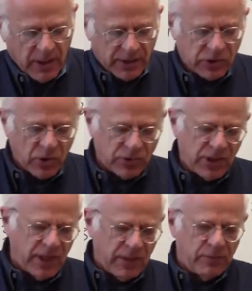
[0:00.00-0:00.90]

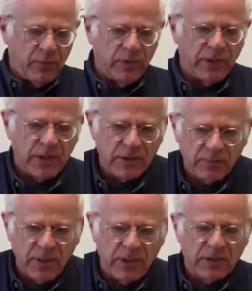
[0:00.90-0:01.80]
associated with
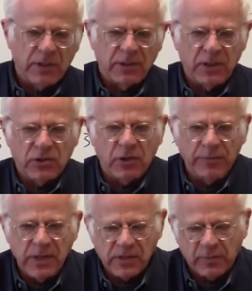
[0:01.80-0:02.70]
these means, additional
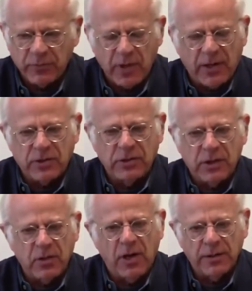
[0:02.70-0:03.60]
means of production
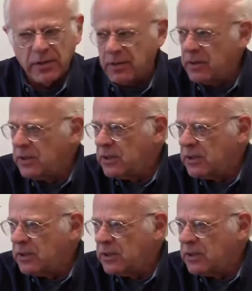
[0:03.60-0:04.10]
that Honda